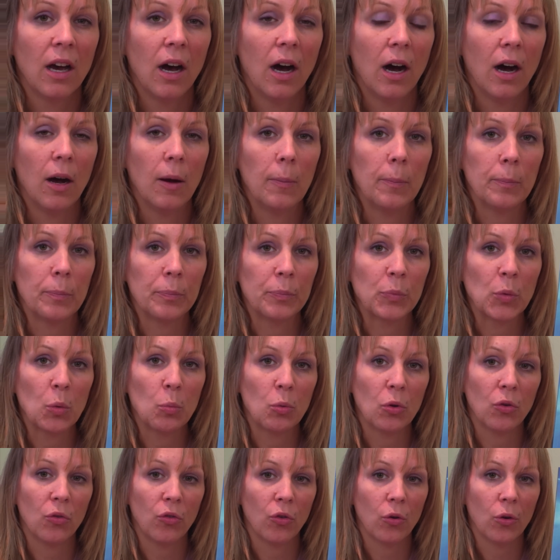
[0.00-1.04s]
um,
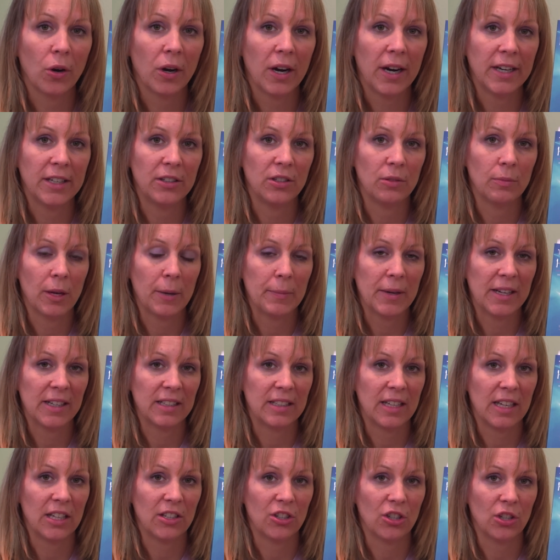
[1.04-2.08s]
before I do my
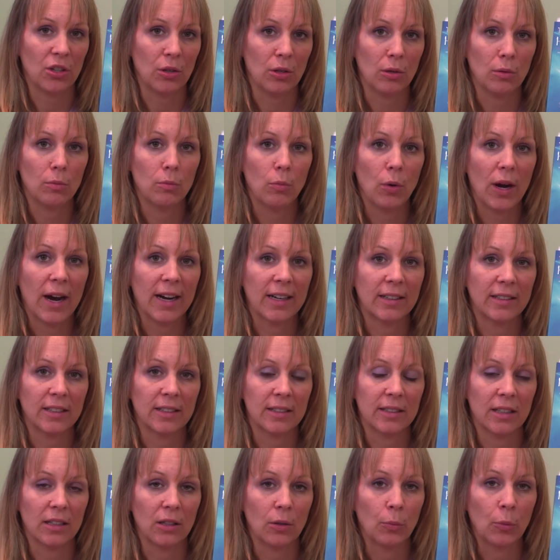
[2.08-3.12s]
meditation
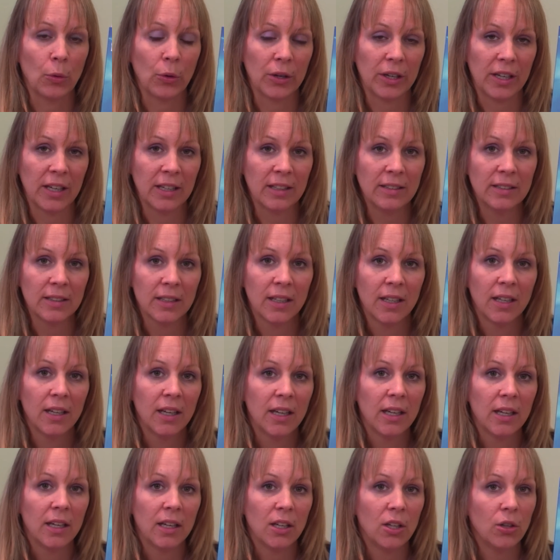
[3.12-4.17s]
practice in the mornings.
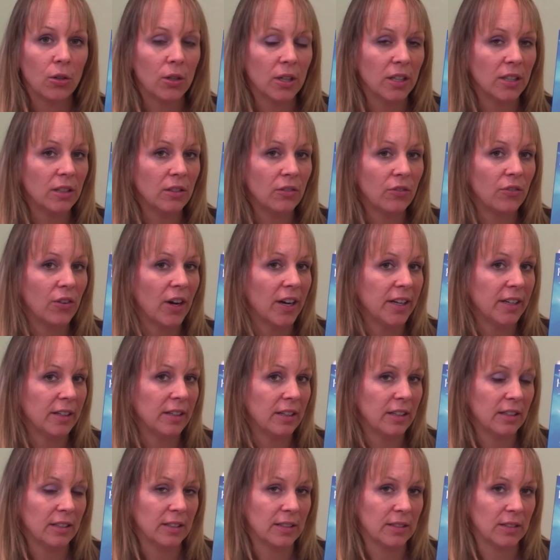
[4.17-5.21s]
You can find
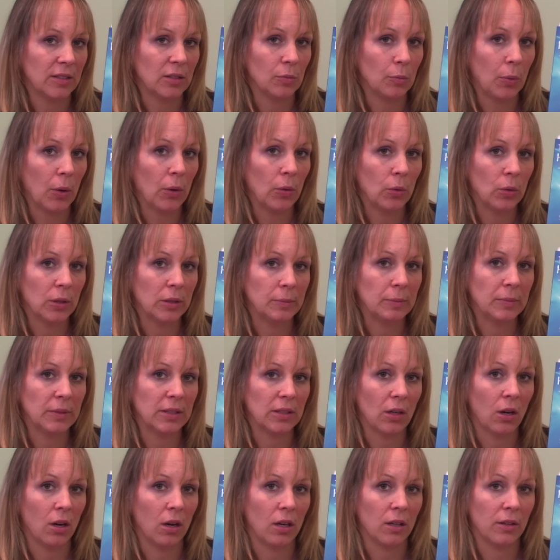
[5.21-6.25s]
his
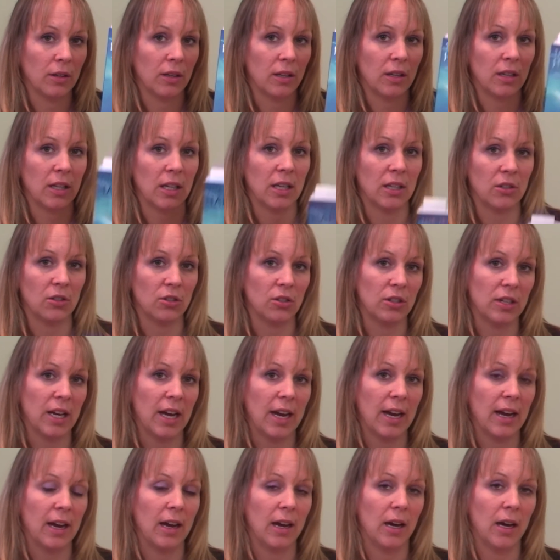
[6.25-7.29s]
poems on the
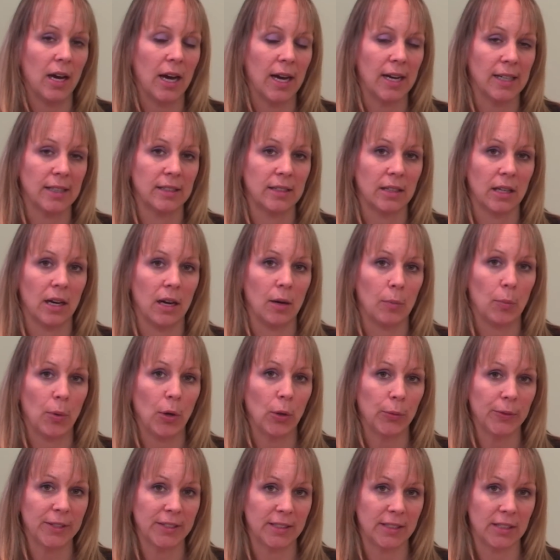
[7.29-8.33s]
internet at uh,
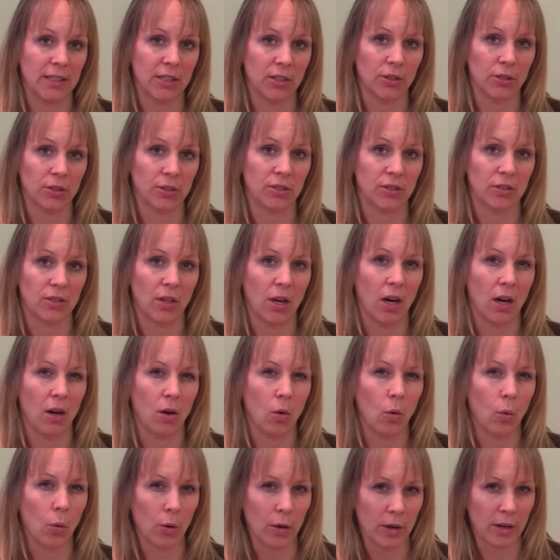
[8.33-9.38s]

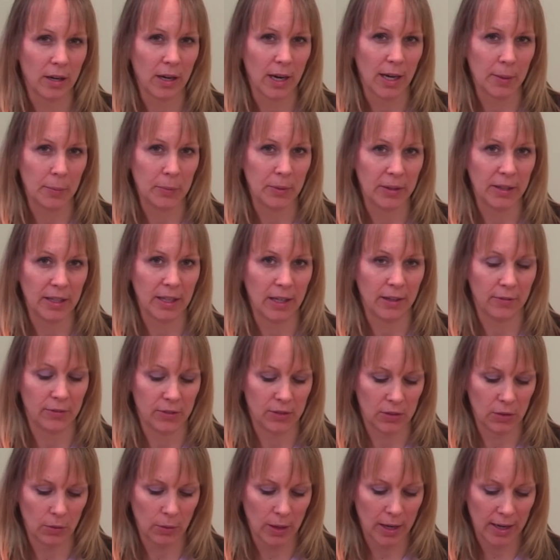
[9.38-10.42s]
poetseekers.org, I believe.
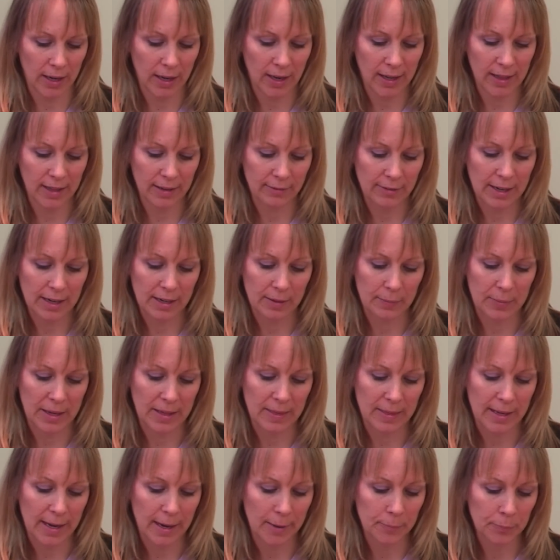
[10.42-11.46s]
So I highly
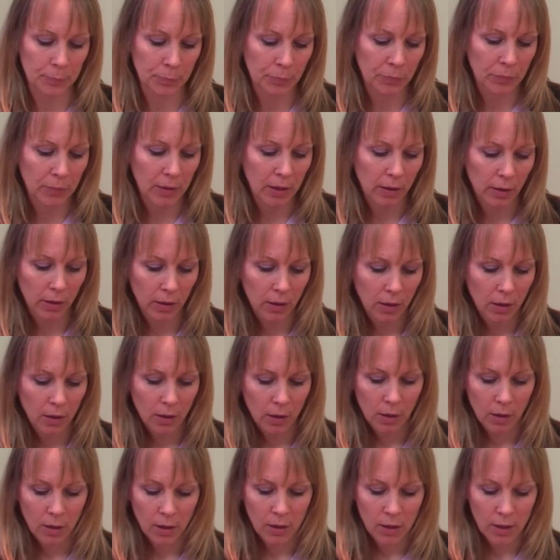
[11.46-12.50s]
recommend that.
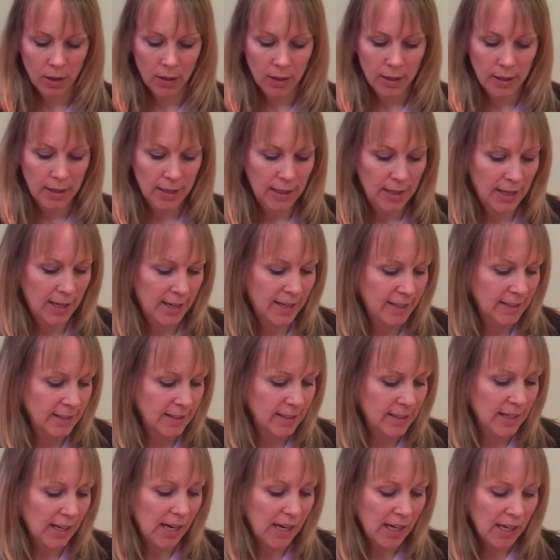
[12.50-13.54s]
And
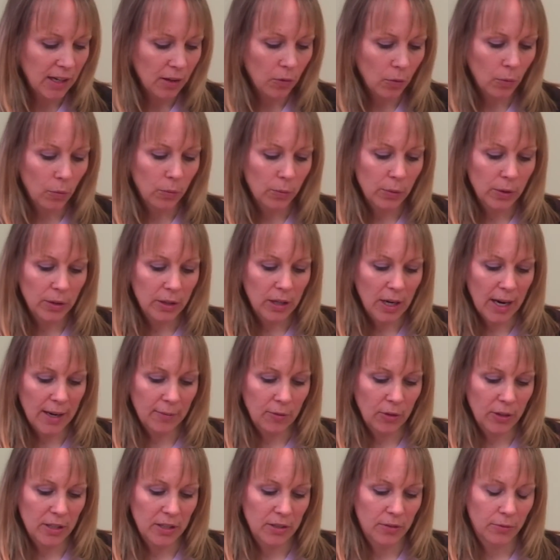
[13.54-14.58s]
today
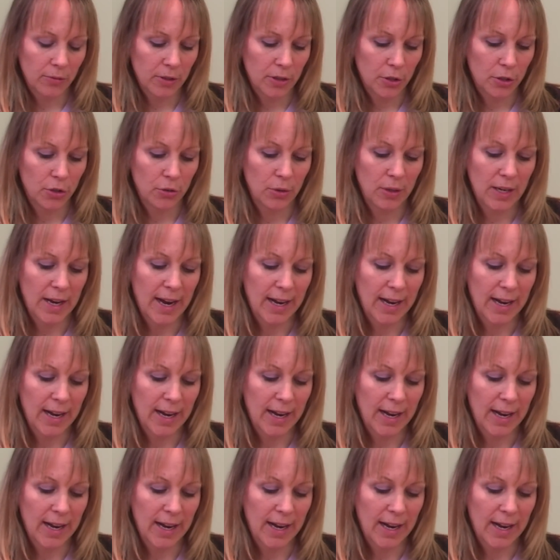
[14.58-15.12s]
I'm going to read you an